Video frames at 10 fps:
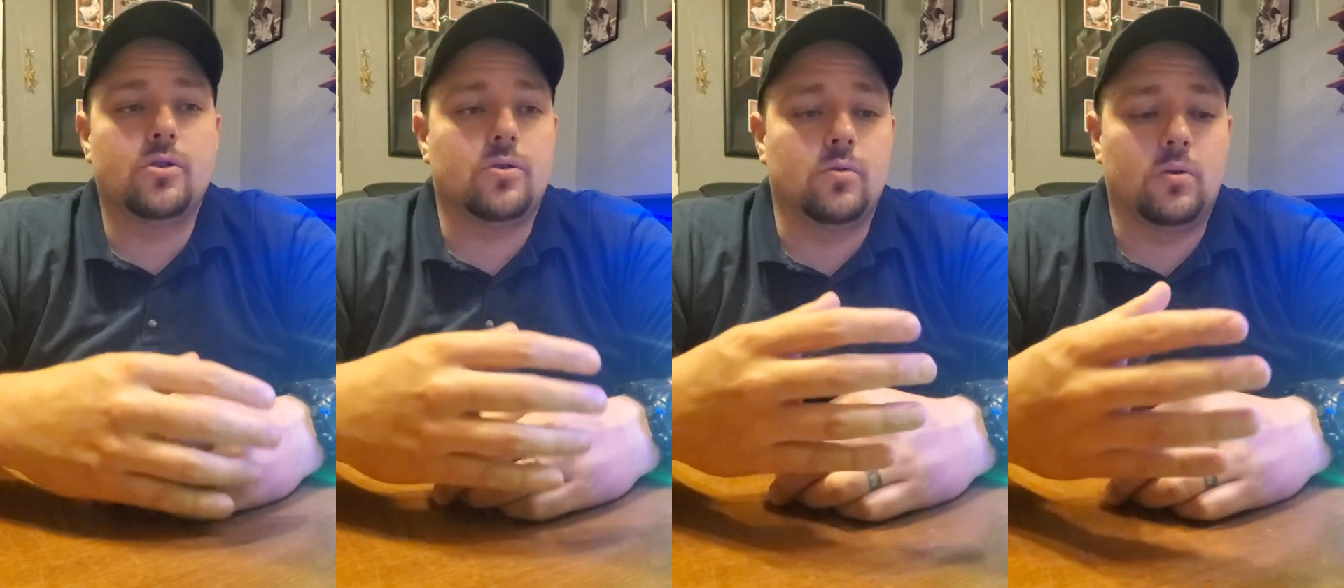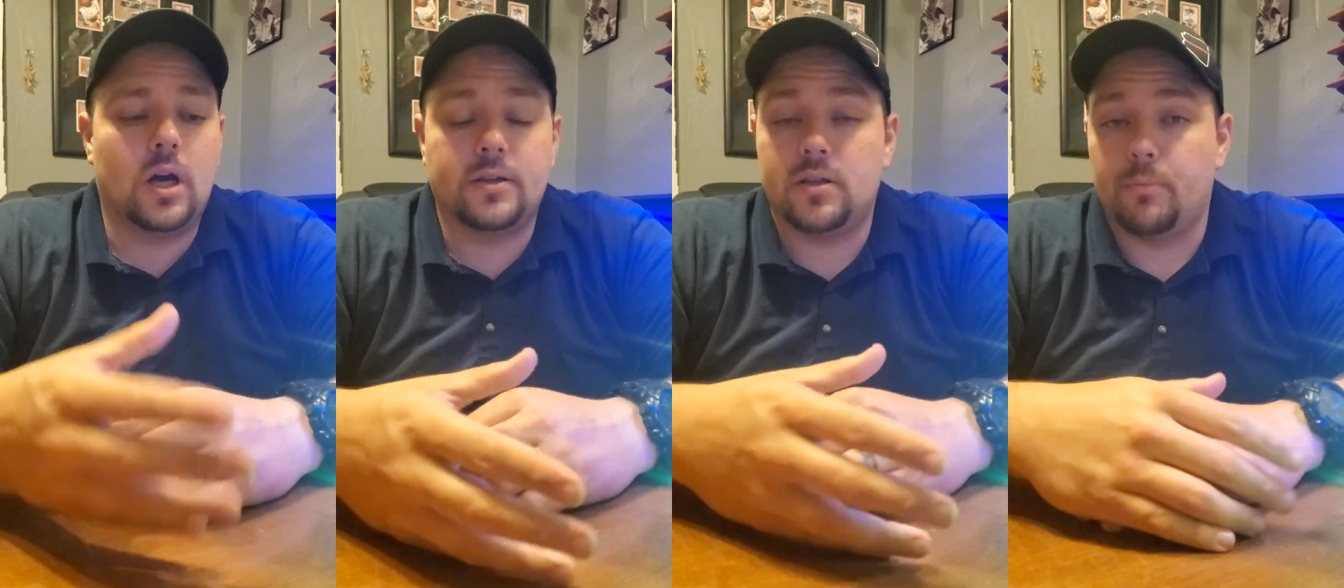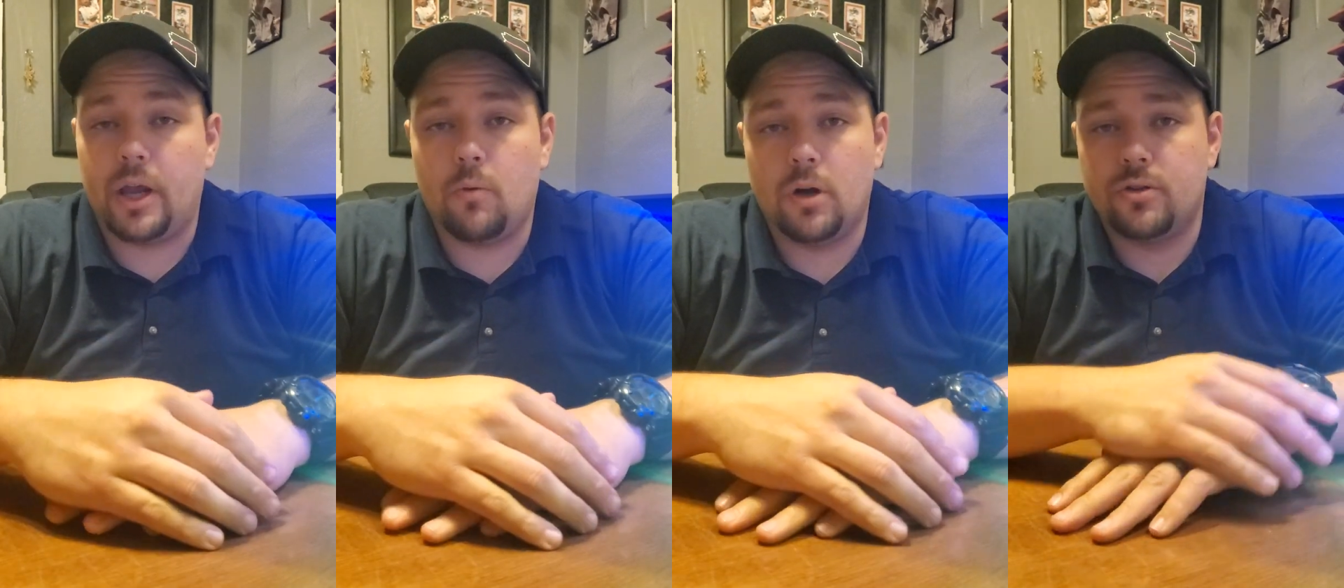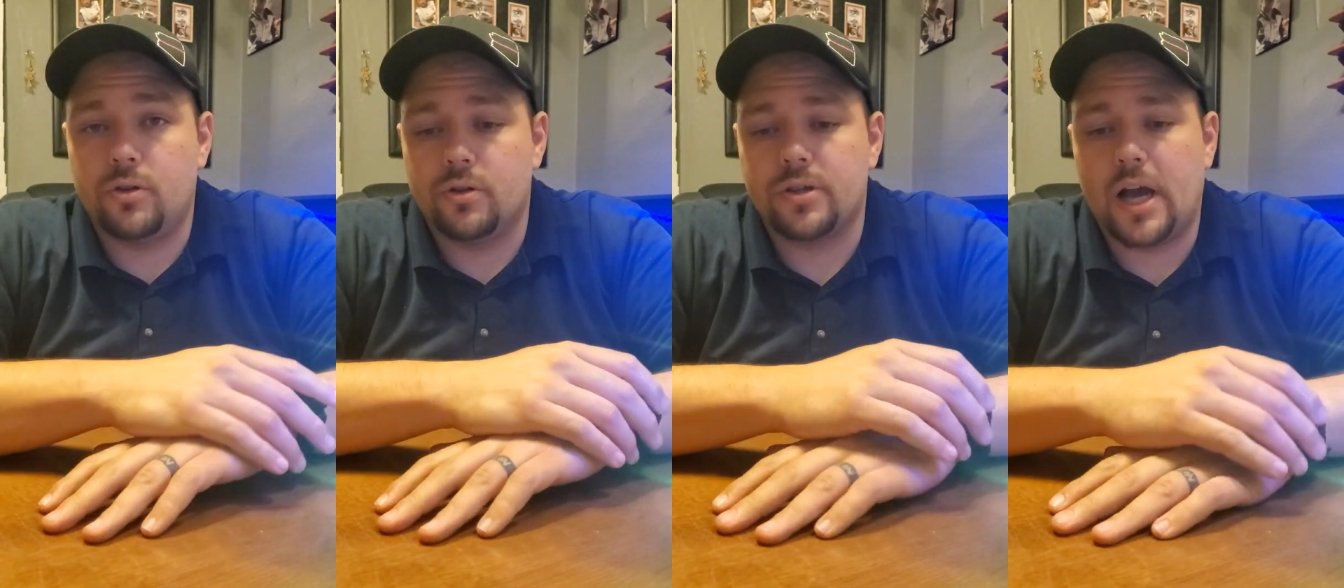to custom make one to
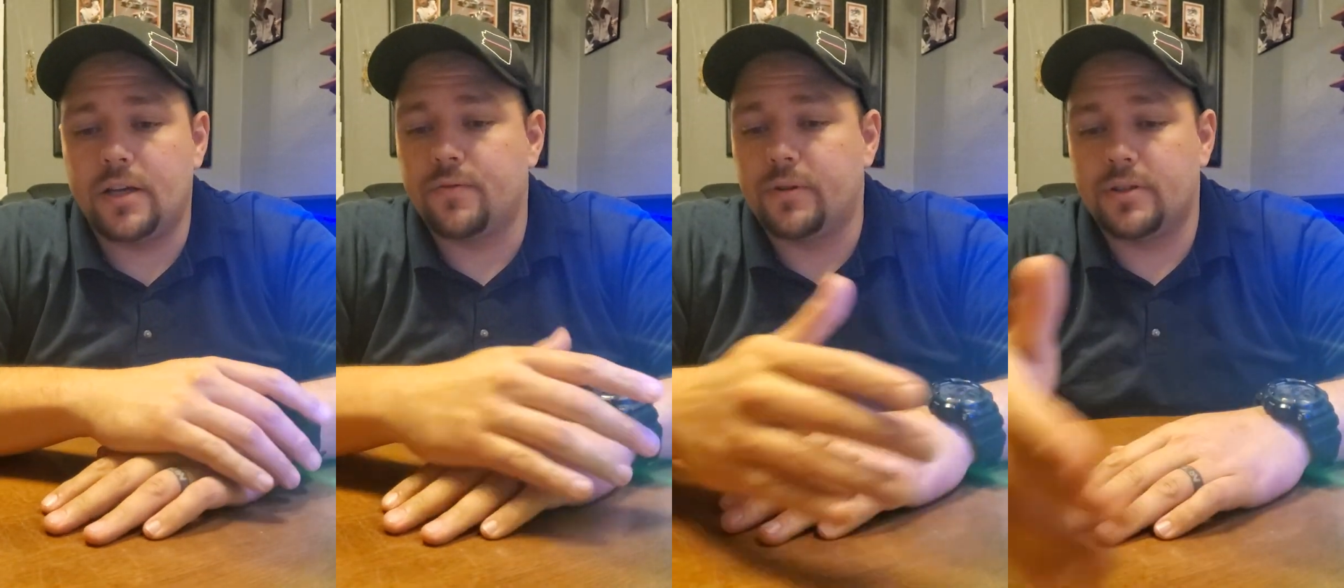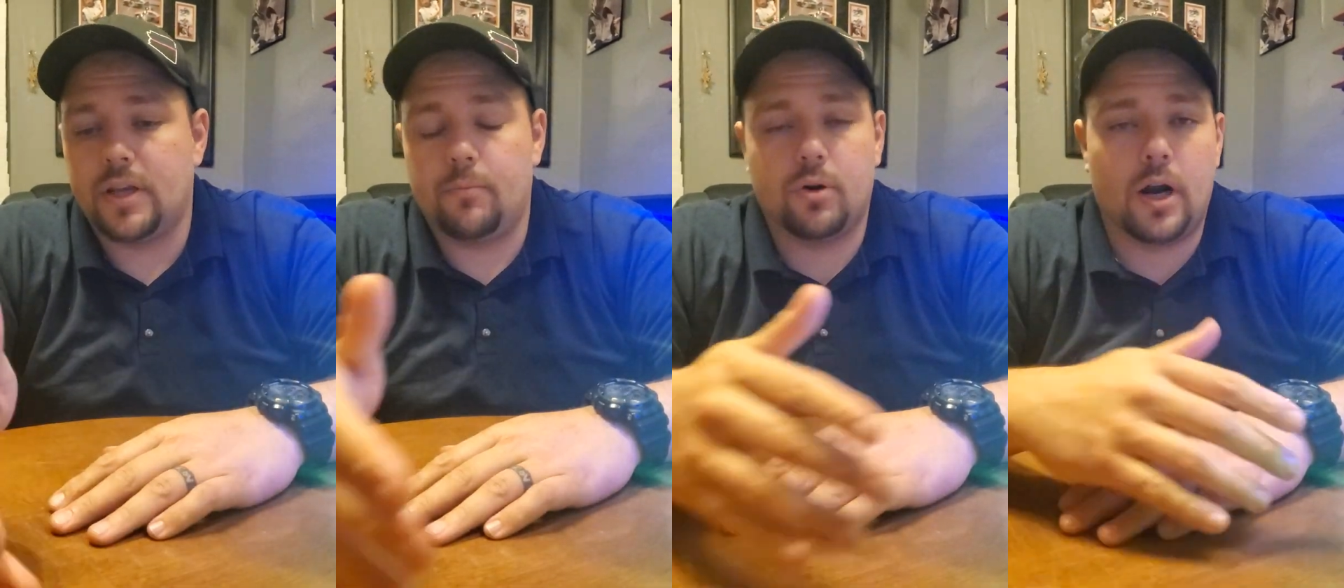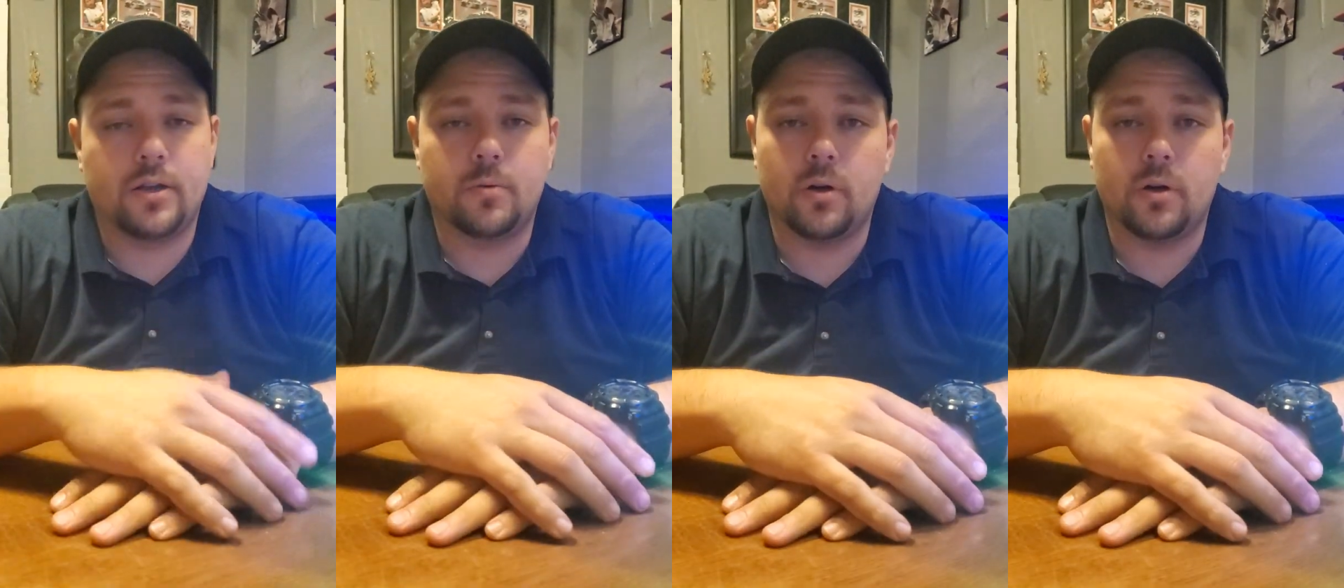your size for the same price.